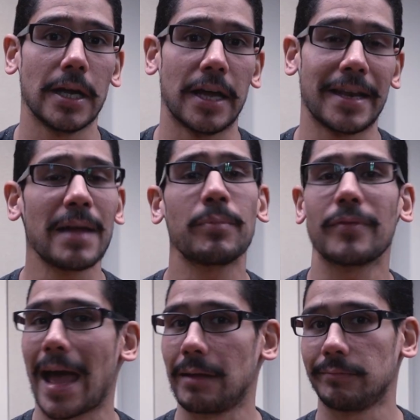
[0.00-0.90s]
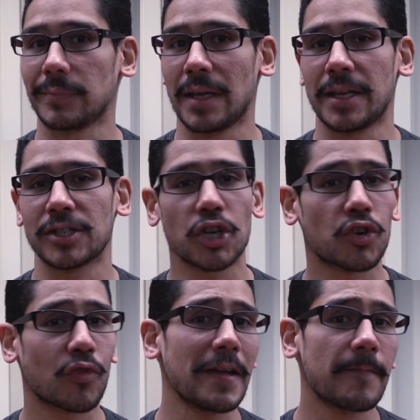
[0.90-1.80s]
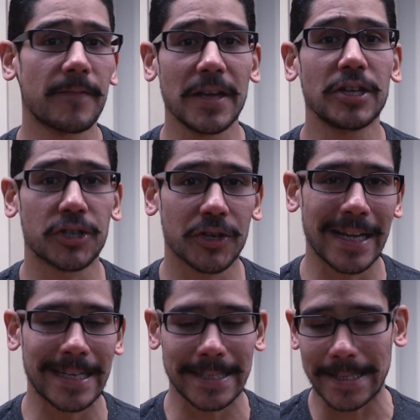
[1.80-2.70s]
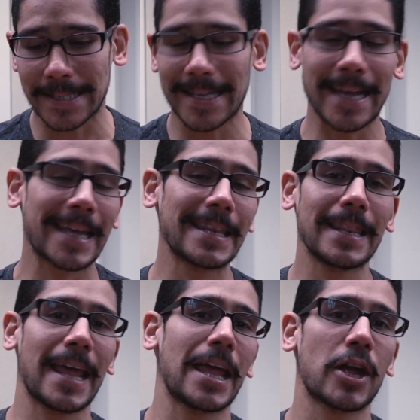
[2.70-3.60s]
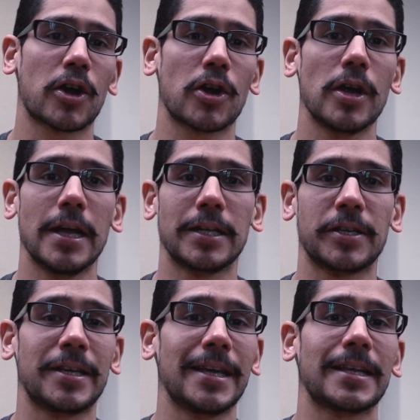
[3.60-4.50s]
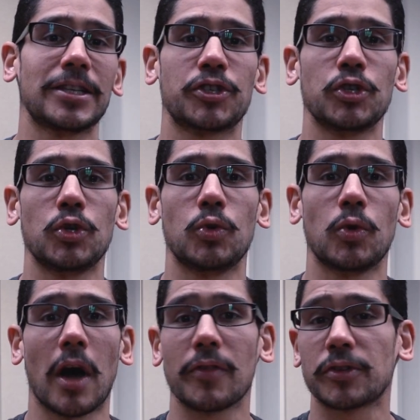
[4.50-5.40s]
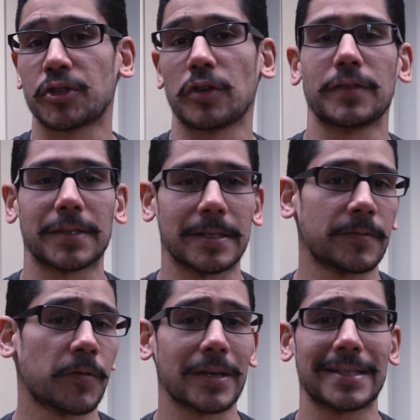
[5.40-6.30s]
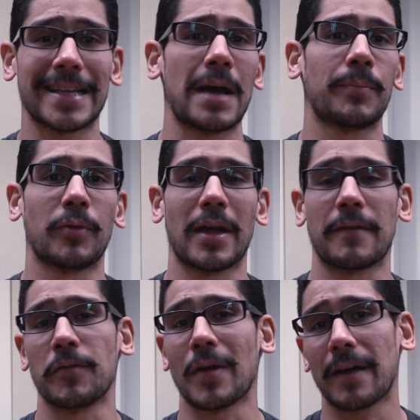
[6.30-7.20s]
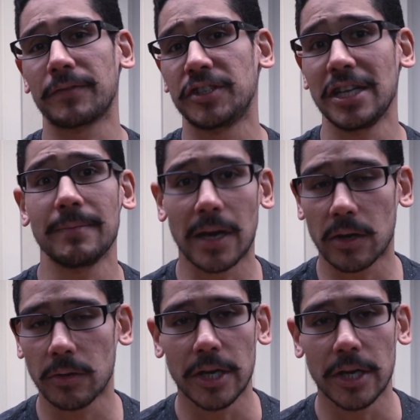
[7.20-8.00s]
Enable that. It is a great feature. It is a second layer to get into other services. For example, if you have Gmail,